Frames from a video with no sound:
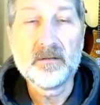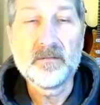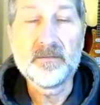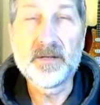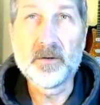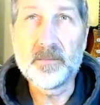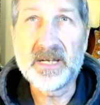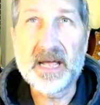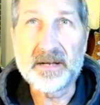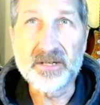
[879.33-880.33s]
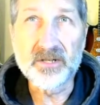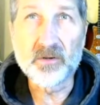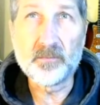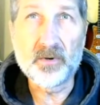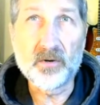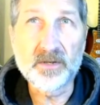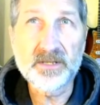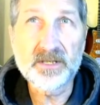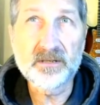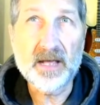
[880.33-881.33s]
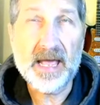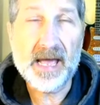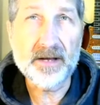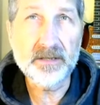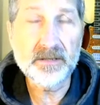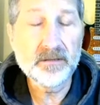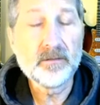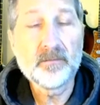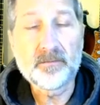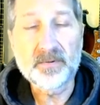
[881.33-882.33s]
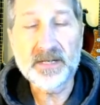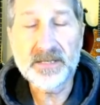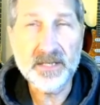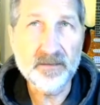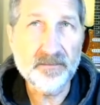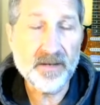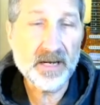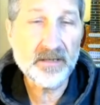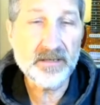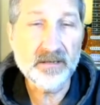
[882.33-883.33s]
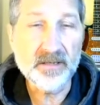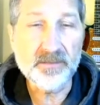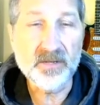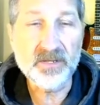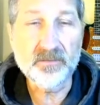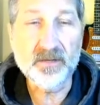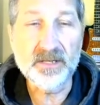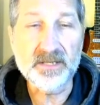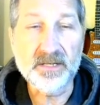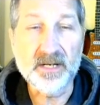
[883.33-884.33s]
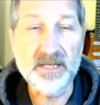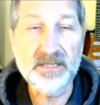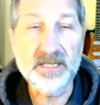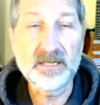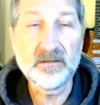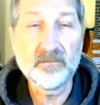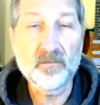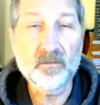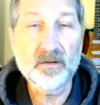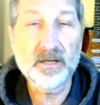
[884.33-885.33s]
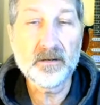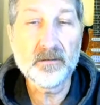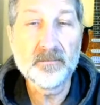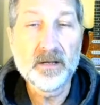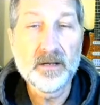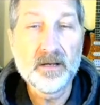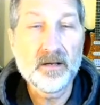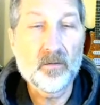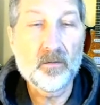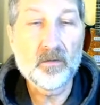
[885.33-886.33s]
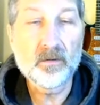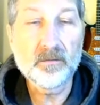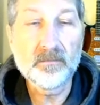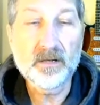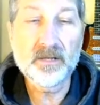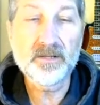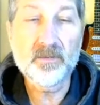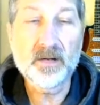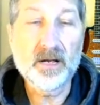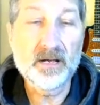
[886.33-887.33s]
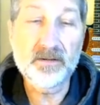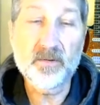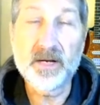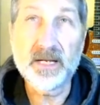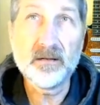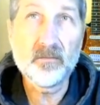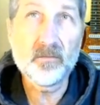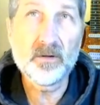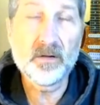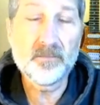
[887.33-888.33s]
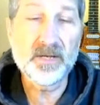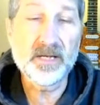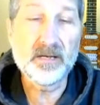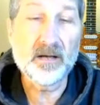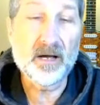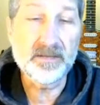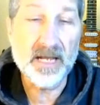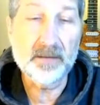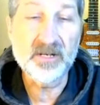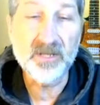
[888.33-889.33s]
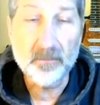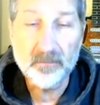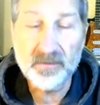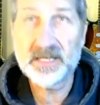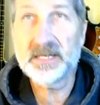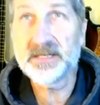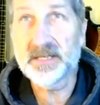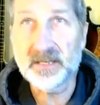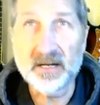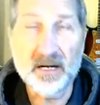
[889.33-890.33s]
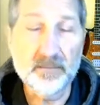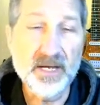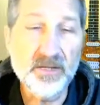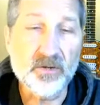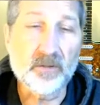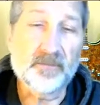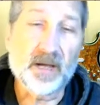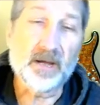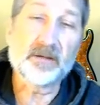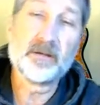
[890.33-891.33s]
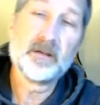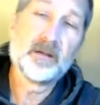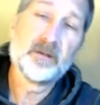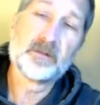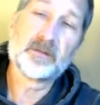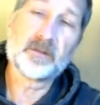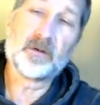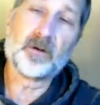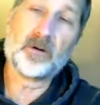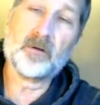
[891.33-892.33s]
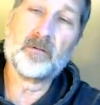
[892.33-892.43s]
there would be additional bonus added plus an effect, especially when it's a 19 or higher, or a 20 would be damage plus a major effect. So